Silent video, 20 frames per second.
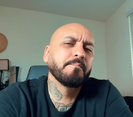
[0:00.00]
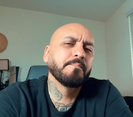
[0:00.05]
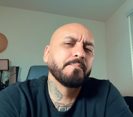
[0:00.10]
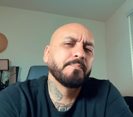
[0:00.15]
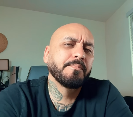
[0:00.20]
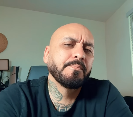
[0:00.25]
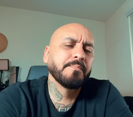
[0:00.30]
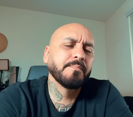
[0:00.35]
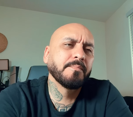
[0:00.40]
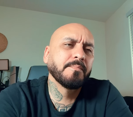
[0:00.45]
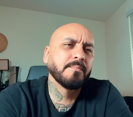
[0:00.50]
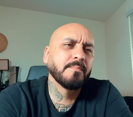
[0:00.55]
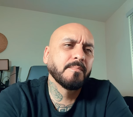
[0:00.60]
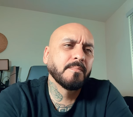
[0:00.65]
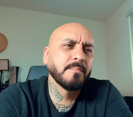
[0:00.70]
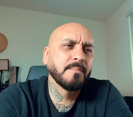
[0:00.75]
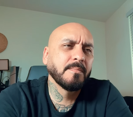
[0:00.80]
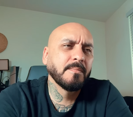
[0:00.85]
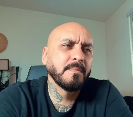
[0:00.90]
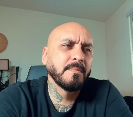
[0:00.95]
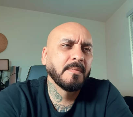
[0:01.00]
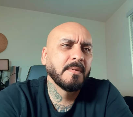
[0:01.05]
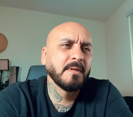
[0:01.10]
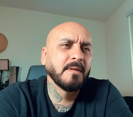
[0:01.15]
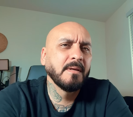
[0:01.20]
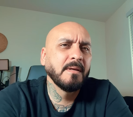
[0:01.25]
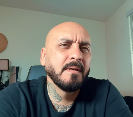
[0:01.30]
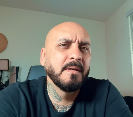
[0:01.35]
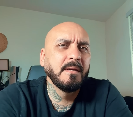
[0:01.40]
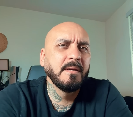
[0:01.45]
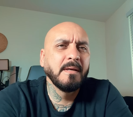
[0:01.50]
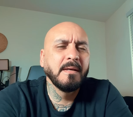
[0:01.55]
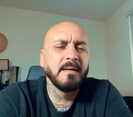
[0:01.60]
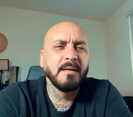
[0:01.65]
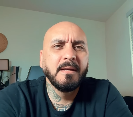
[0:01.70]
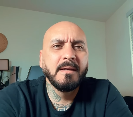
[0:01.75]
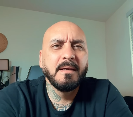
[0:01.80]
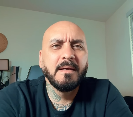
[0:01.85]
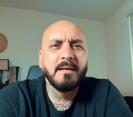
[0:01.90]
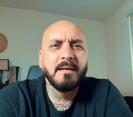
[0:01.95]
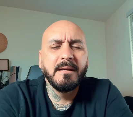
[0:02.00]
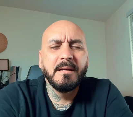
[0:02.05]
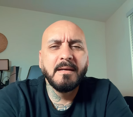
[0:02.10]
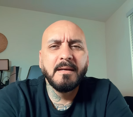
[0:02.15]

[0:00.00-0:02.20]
[no speech]